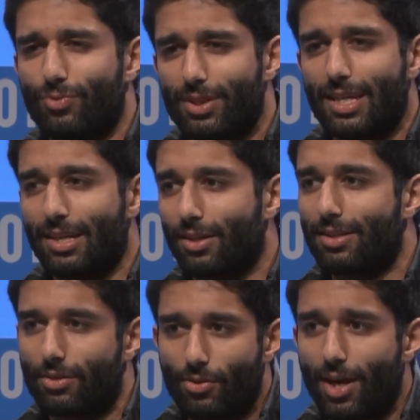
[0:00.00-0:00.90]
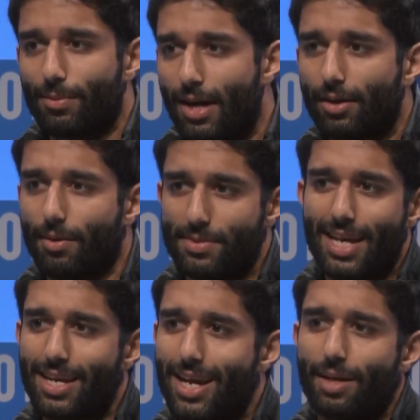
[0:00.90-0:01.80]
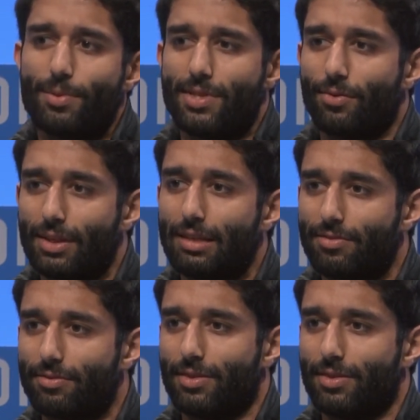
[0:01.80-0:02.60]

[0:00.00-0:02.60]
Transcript: really incredible outcomes, 80, 90% relief,